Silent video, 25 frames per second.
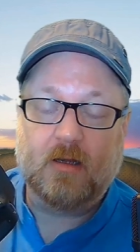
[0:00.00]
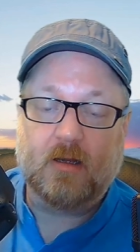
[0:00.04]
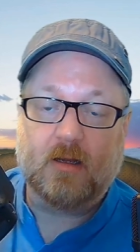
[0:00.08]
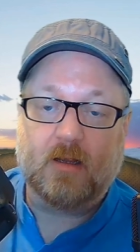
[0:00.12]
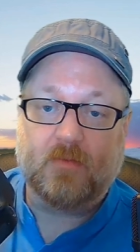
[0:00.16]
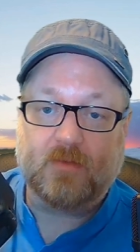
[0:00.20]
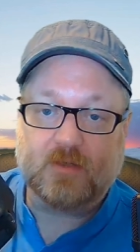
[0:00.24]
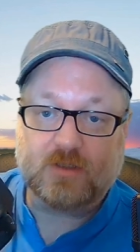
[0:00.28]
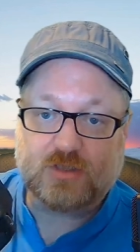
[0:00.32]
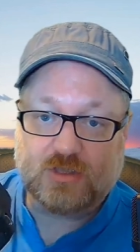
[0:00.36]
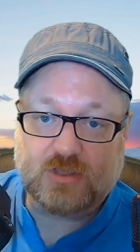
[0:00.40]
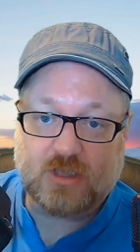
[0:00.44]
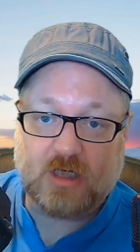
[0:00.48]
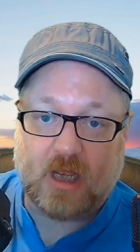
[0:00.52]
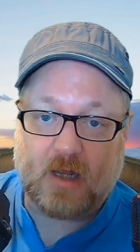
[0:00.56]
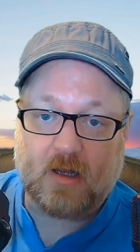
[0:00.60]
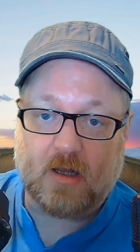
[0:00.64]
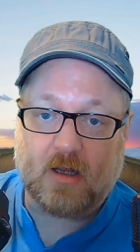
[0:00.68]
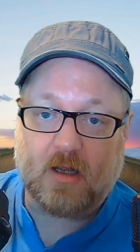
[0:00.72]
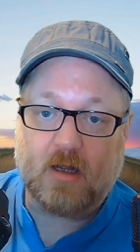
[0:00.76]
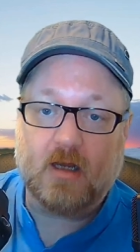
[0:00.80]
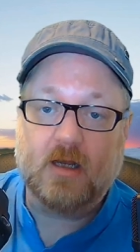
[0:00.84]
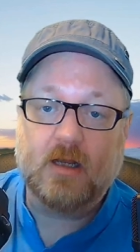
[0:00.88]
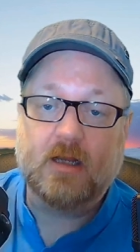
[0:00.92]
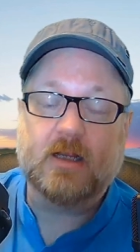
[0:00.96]
And the
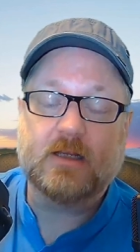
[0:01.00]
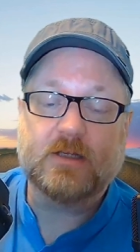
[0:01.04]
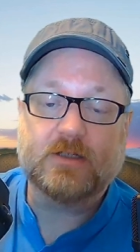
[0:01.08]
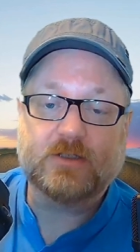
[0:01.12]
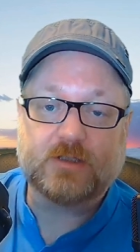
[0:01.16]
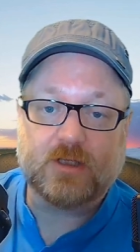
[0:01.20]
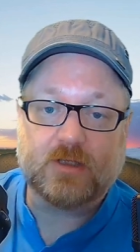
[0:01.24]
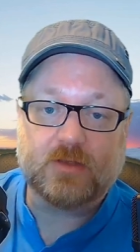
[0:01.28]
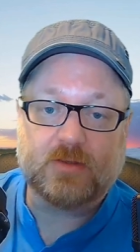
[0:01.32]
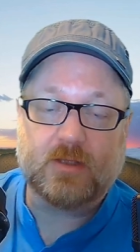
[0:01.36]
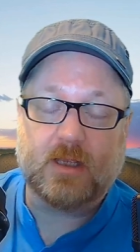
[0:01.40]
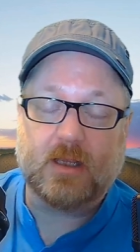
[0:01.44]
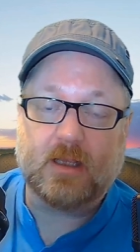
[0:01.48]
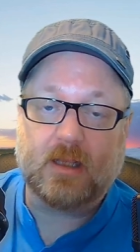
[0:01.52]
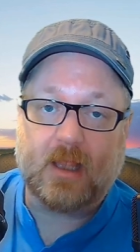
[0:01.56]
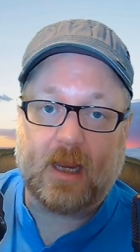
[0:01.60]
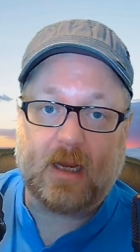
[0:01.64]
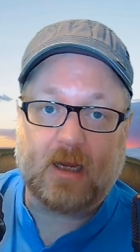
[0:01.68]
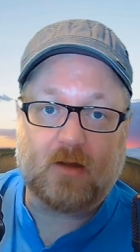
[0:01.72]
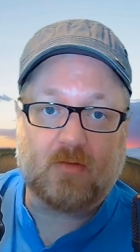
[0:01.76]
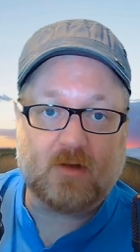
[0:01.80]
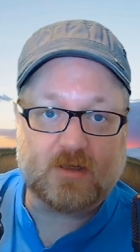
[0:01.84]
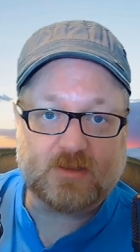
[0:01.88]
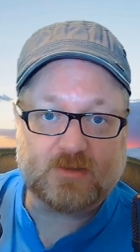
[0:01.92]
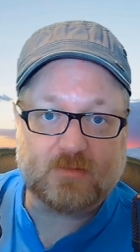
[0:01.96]
shutter is the thing
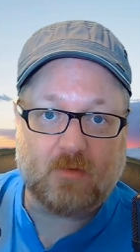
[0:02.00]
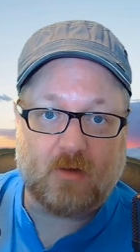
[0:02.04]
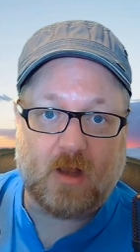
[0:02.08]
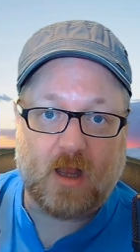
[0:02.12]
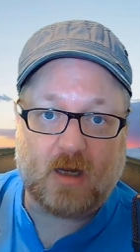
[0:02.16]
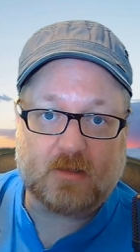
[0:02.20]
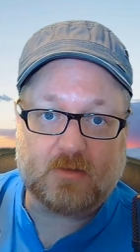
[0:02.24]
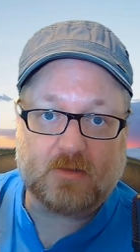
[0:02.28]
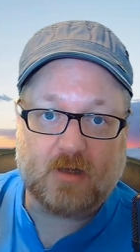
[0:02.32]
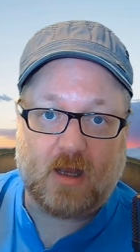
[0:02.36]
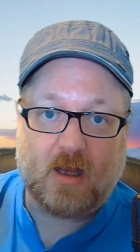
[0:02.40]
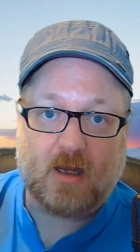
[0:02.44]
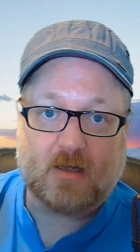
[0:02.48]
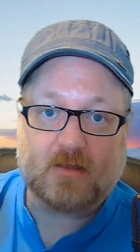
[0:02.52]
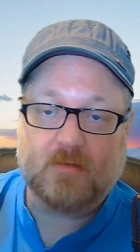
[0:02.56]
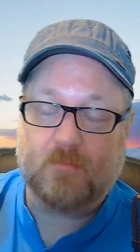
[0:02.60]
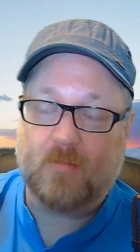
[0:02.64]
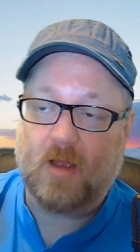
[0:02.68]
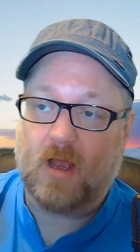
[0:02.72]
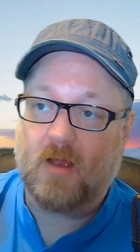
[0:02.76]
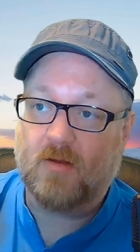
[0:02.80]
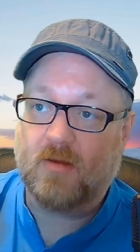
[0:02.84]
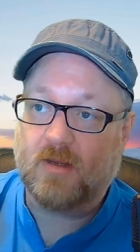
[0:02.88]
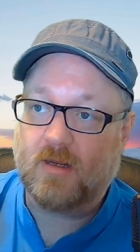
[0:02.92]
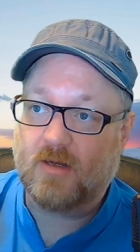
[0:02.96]
like Chris Rock talked
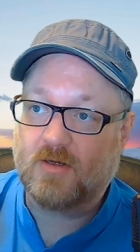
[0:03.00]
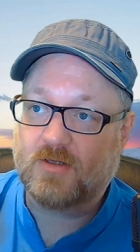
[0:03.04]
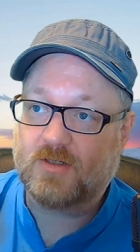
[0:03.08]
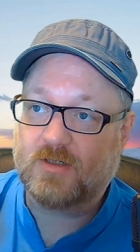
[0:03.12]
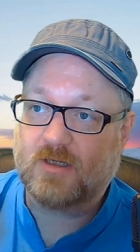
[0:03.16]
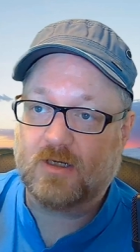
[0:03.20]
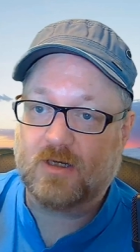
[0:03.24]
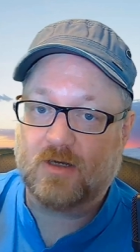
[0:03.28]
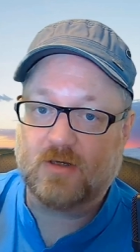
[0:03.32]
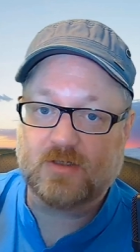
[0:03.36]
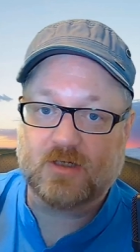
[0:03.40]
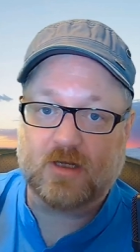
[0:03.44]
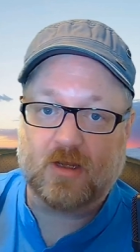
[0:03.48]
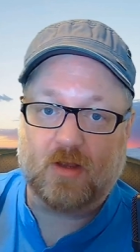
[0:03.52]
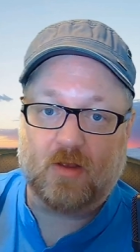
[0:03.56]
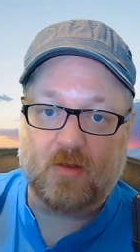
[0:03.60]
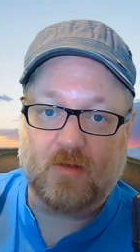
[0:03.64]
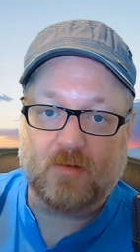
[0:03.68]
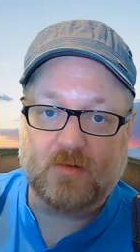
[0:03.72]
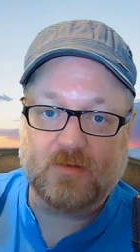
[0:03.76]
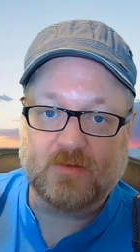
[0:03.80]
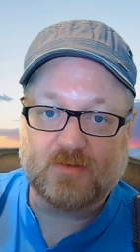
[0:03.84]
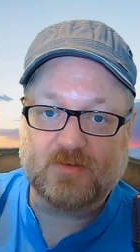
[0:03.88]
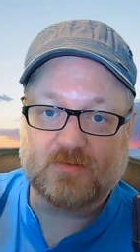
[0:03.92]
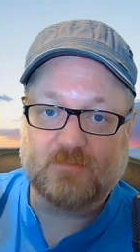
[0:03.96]
about years and years
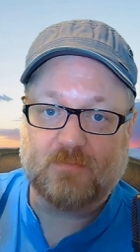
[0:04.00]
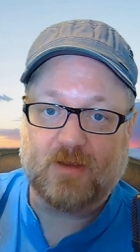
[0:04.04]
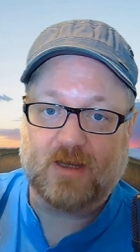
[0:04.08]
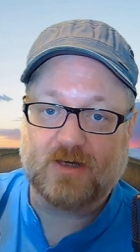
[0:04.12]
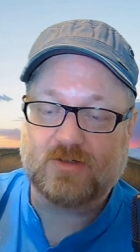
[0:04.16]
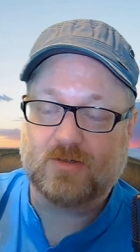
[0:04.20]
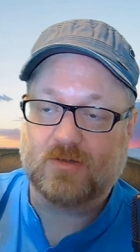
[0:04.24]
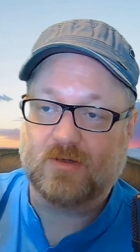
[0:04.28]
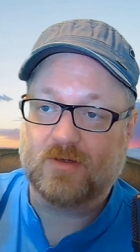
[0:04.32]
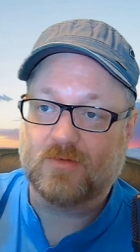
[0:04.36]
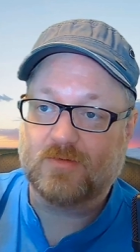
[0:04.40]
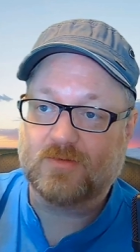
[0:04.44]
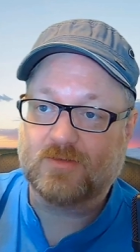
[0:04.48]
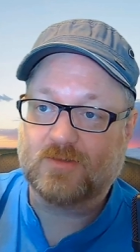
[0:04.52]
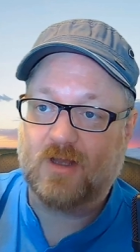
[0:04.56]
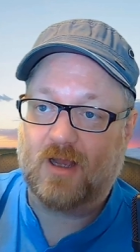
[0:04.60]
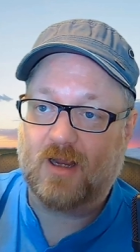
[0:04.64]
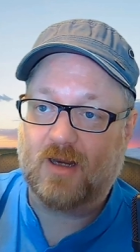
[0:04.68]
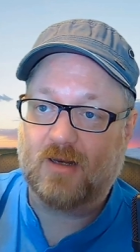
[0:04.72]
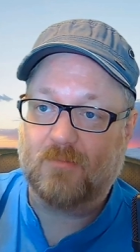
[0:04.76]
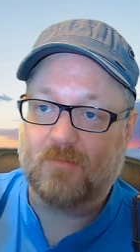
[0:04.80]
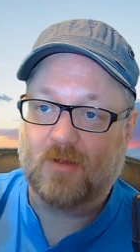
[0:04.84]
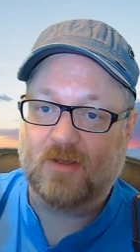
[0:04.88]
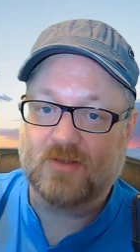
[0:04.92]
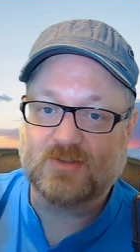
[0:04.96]
ago, especially he was
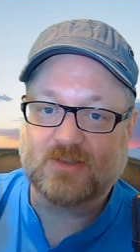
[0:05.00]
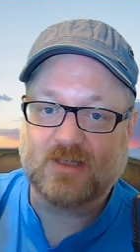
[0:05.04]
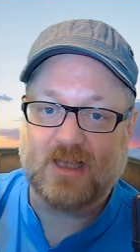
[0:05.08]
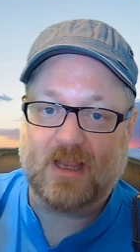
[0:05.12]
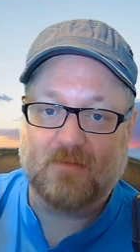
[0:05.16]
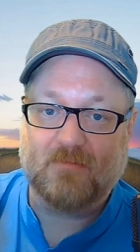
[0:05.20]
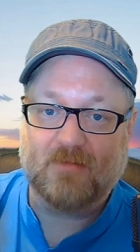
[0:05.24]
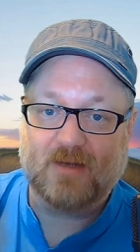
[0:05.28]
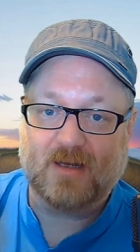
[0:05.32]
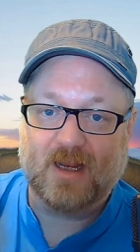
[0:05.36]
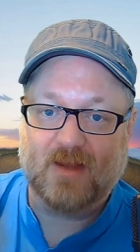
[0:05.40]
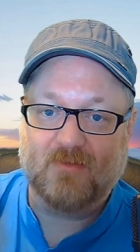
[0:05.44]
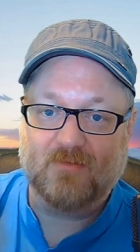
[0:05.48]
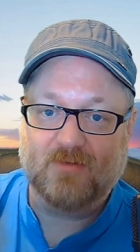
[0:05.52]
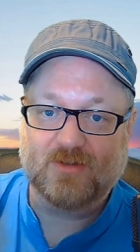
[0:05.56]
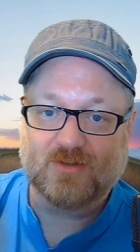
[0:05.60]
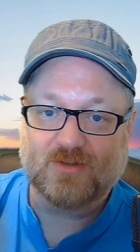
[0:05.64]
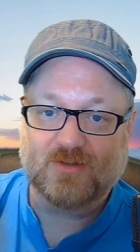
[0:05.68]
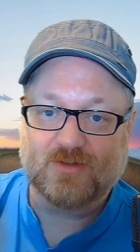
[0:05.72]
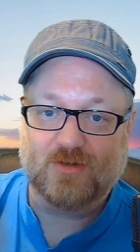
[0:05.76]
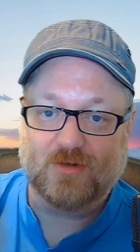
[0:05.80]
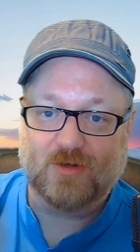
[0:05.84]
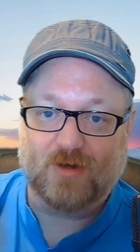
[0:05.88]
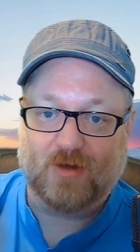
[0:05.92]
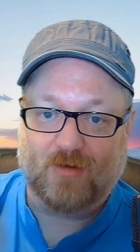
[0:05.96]
talking about Sammy Davis
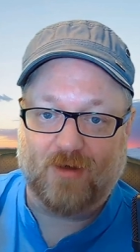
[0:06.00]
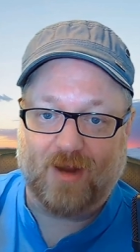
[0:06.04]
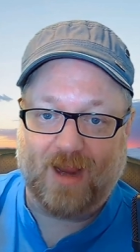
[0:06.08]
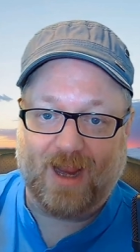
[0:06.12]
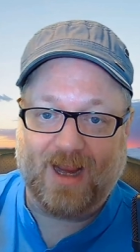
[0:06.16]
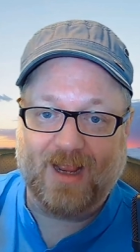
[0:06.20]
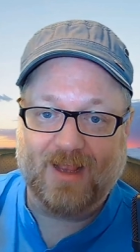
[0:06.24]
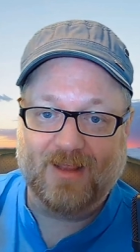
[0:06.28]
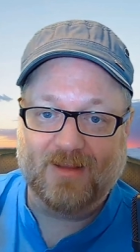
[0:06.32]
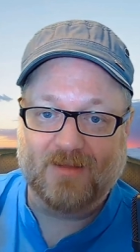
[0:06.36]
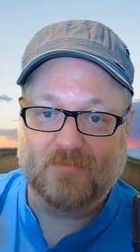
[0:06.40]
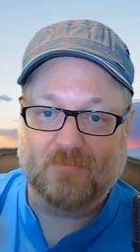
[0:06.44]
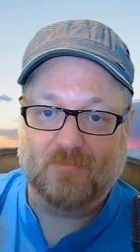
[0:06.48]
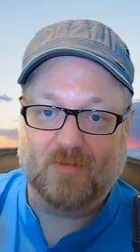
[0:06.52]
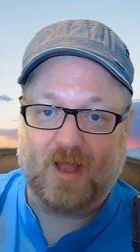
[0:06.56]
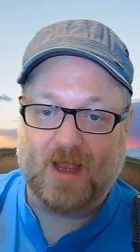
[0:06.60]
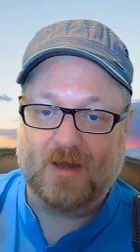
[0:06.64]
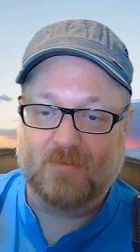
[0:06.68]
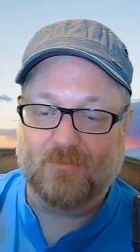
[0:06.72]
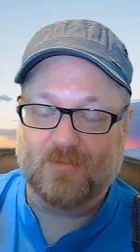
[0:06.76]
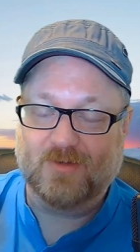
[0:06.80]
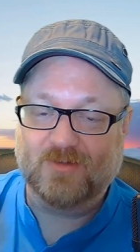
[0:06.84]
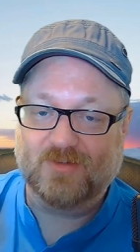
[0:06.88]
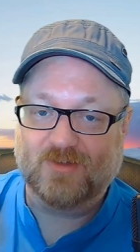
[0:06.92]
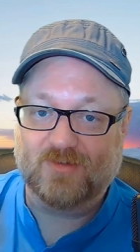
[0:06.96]
Jr, right?
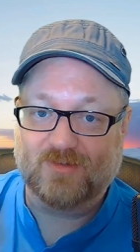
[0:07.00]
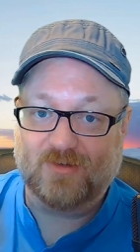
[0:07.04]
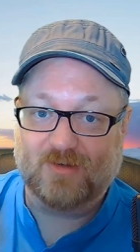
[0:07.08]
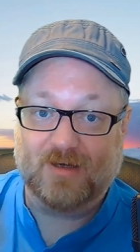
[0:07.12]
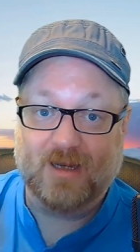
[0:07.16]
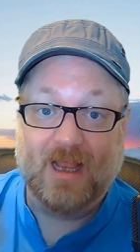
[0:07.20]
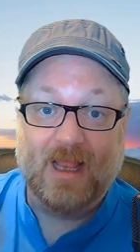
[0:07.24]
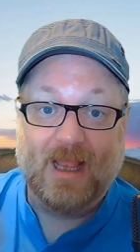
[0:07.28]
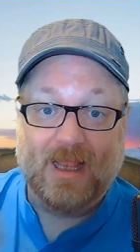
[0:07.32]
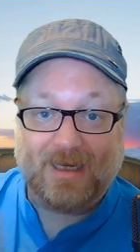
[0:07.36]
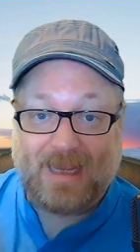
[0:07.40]
Blind musician.